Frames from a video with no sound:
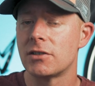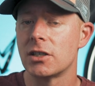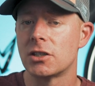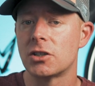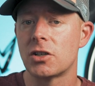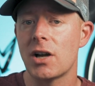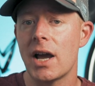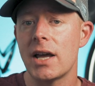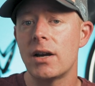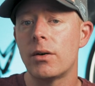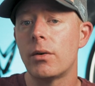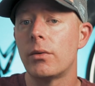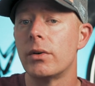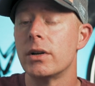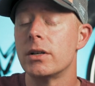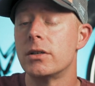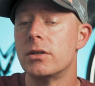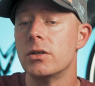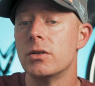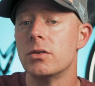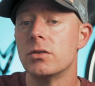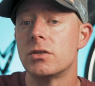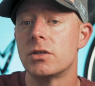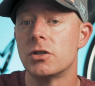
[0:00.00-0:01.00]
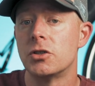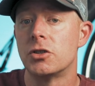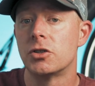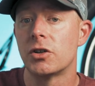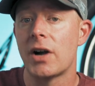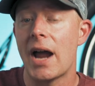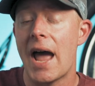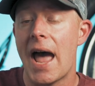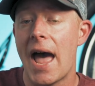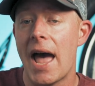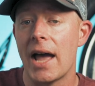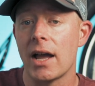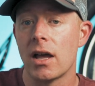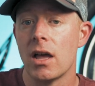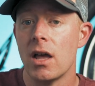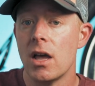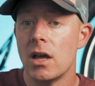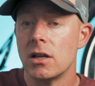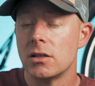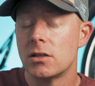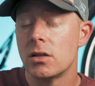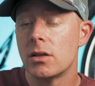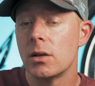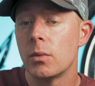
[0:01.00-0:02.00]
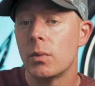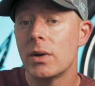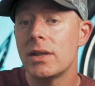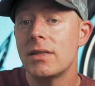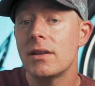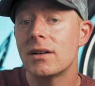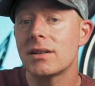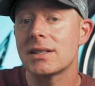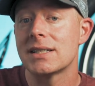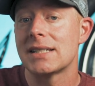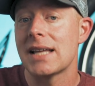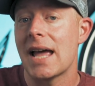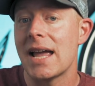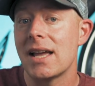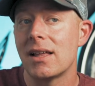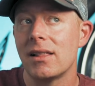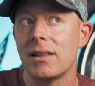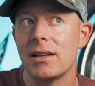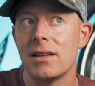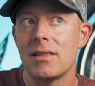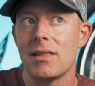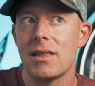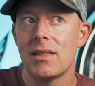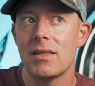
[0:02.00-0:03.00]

to try to reduce drag so that when they're cycling,